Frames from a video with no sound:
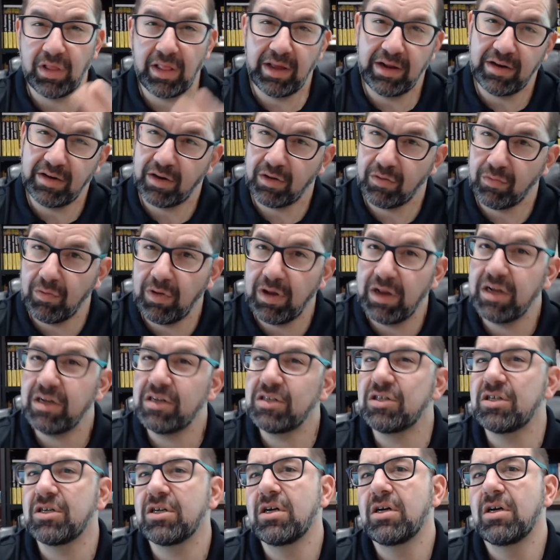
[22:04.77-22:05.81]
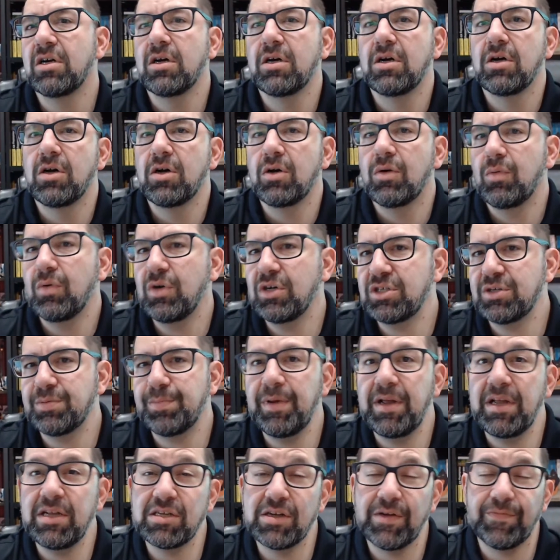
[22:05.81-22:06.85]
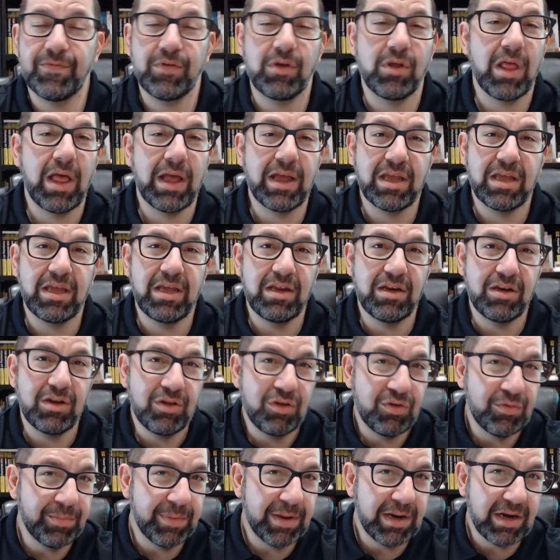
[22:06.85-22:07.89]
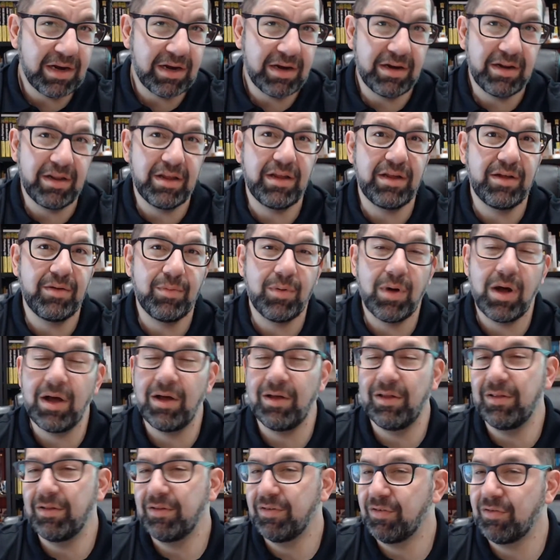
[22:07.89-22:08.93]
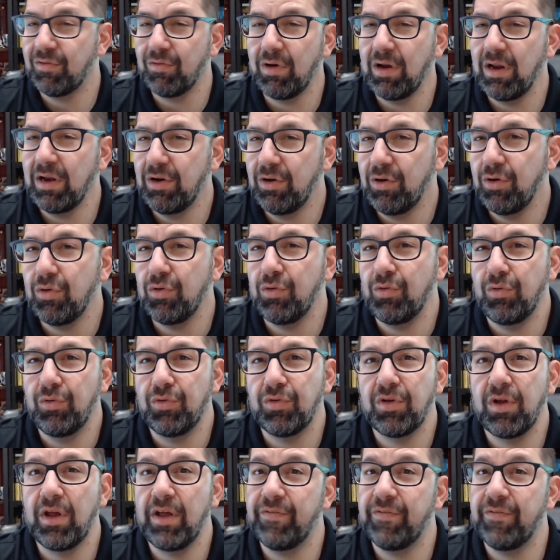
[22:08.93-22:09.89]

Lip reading: Atlantic ridge, which means if you like heat and humidity, well, it's great news.